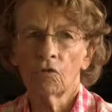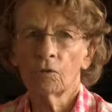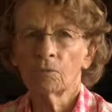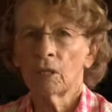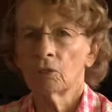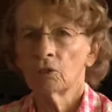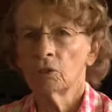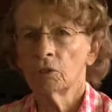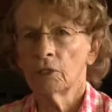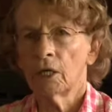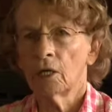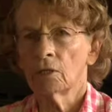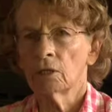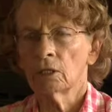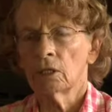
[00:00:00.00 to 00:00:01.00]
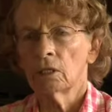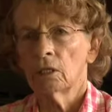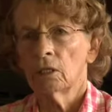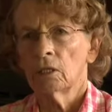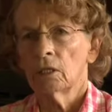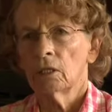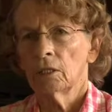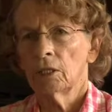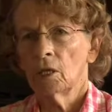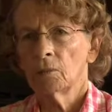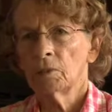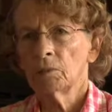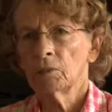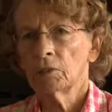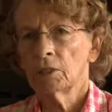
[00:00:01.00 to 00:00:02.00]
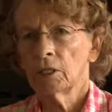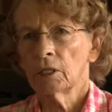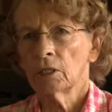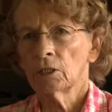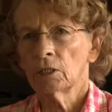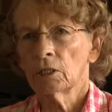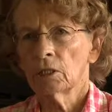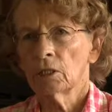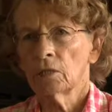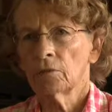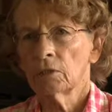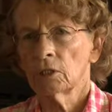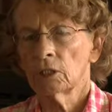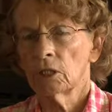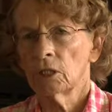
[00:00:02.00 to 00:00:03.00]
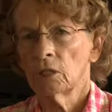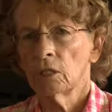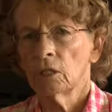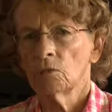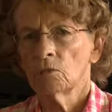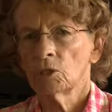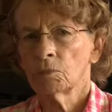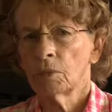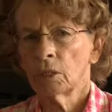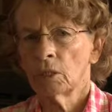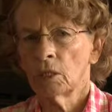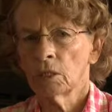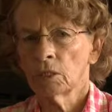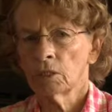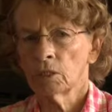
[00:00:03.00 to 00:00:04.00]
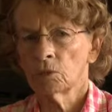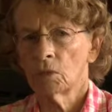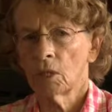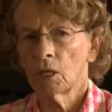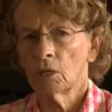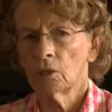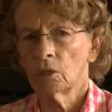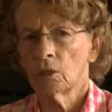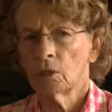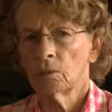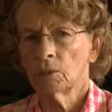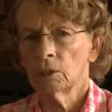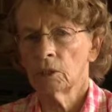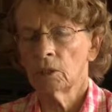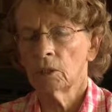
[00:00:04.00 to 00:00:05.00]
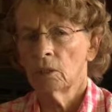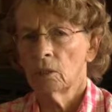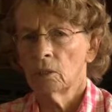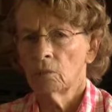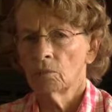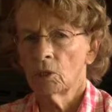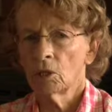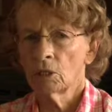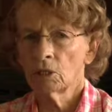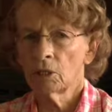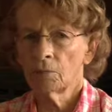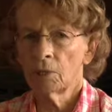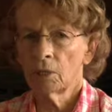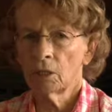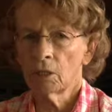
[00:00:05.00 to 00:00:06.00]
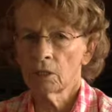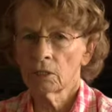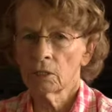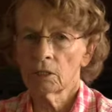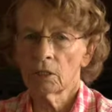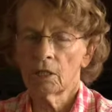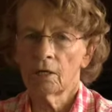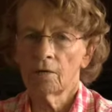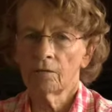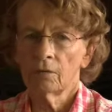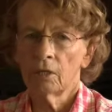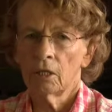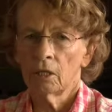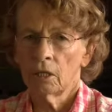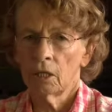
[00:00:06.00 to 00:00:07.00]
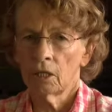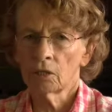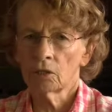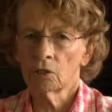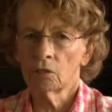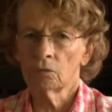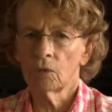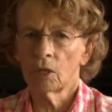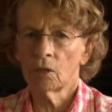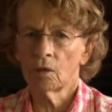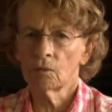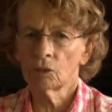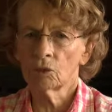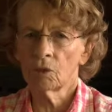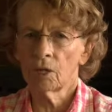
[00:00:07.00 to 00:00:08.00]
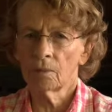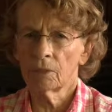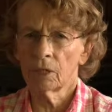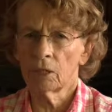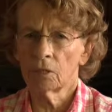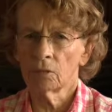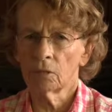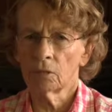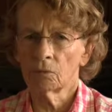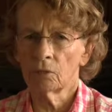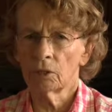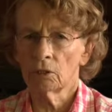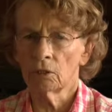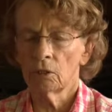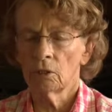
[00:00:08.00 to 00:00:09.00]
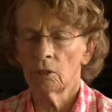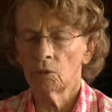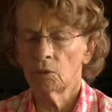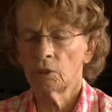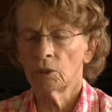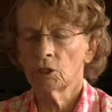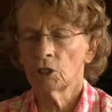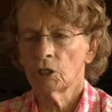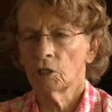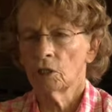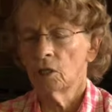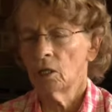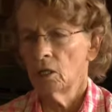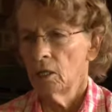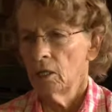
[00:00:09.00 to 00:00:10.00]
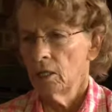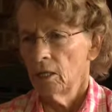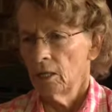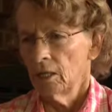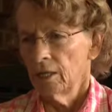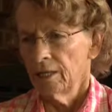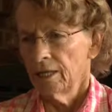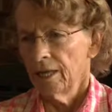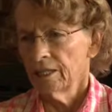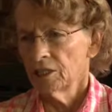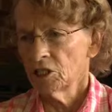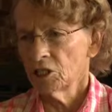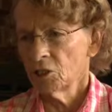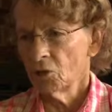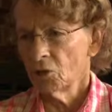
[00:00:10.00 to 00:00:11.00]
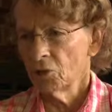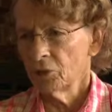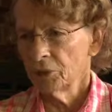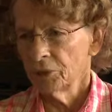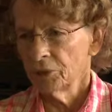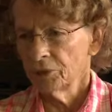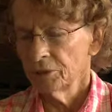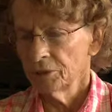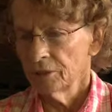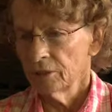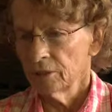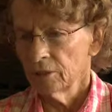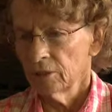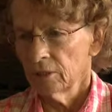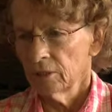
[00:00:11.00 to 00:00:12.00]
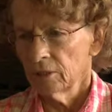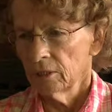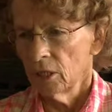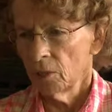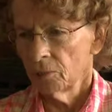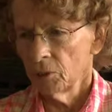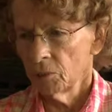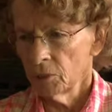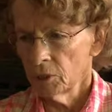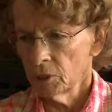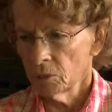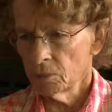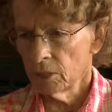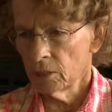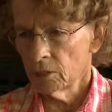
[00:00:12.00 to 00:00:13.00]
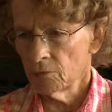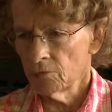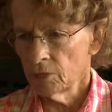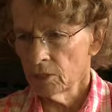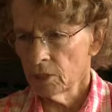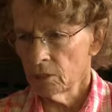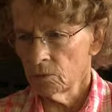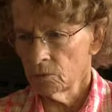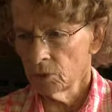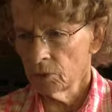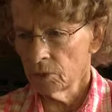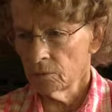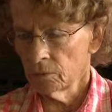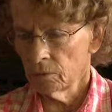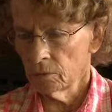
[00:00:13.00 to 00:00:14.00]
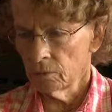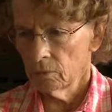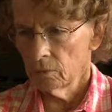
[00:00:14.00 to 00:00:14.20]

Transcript: for about two hours and help him with lunch and stuff because he was paralyzed in his right arm and partially paralyzed in his left. He had his right arm strapped down to the wheel, wheelchair. And so, helped him with his meal and visited with him